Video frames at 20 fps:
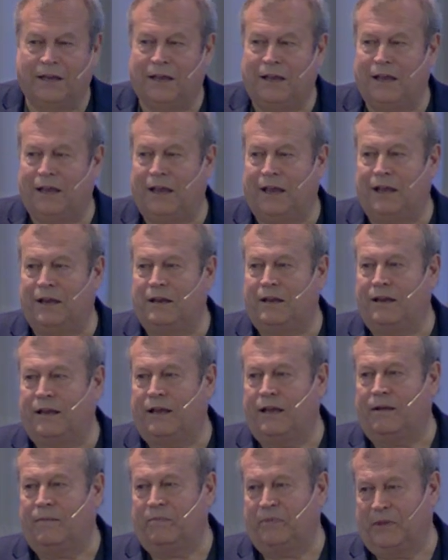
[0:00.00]
And
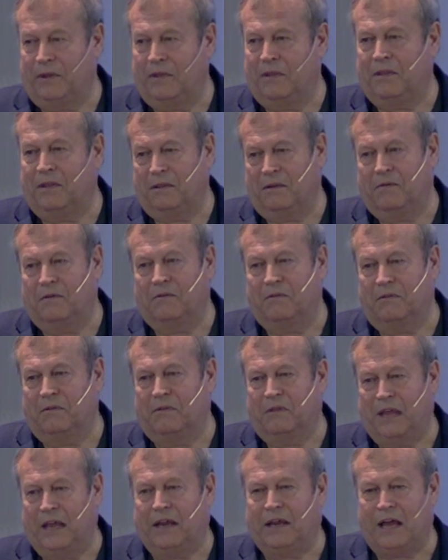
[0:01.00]

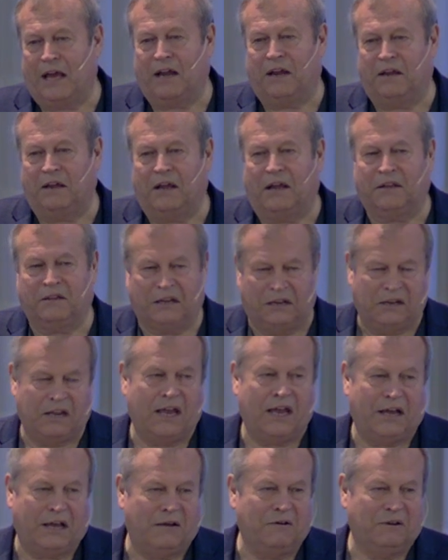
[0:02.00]
they kind of ducked,
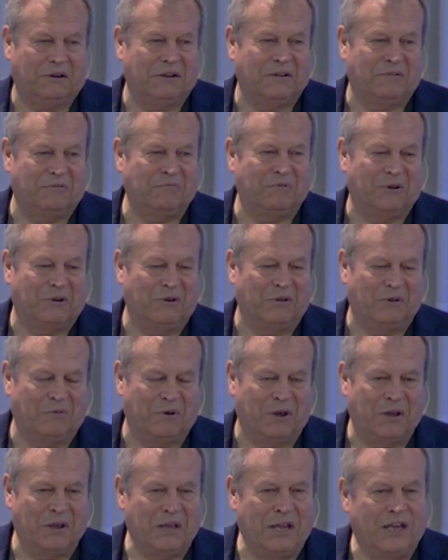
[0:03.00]
yeah, we're Holy
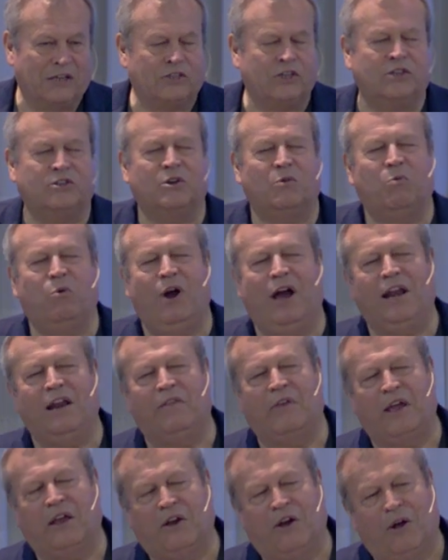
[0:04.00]
Rollers. She said, why do
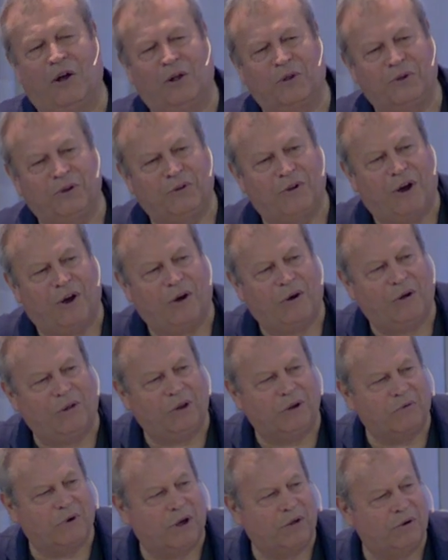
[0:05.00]
they call you all
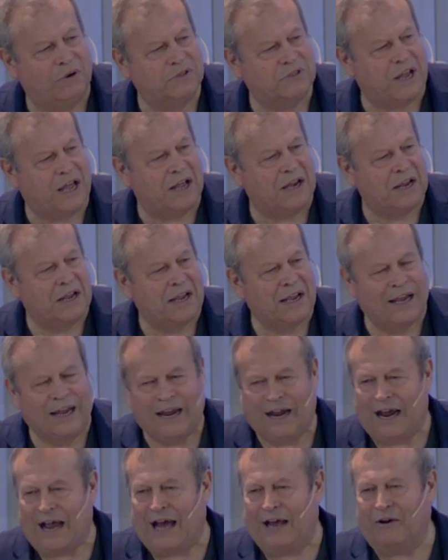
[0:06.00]
Holy Rollers?
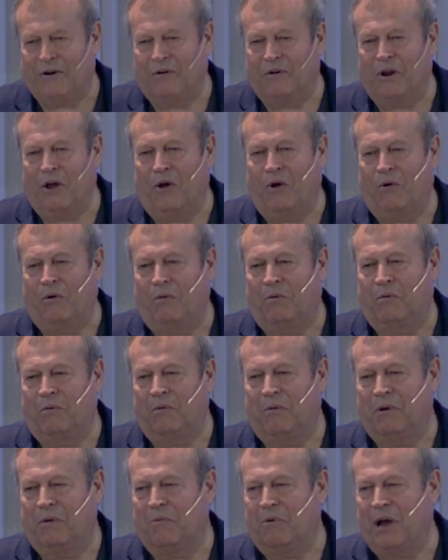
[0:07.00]
I don't know
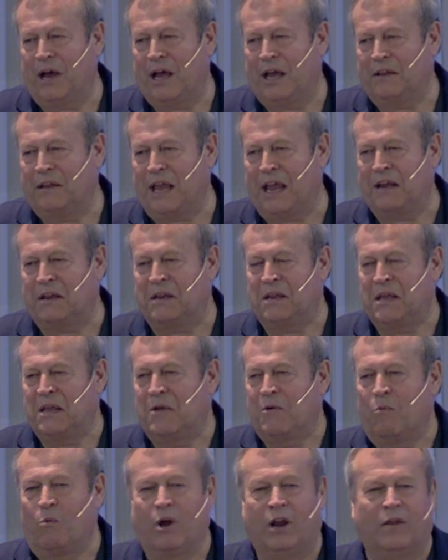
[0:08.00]
why. And
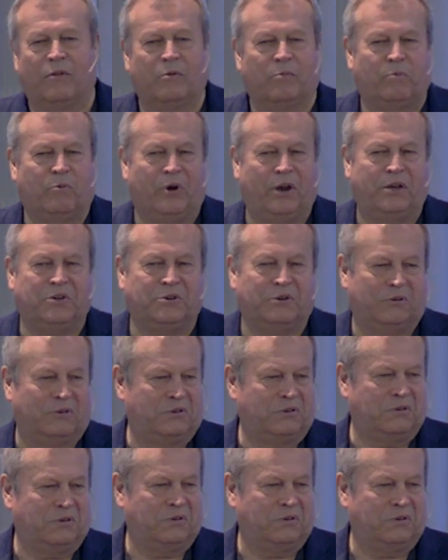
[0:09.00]
one of the preachers,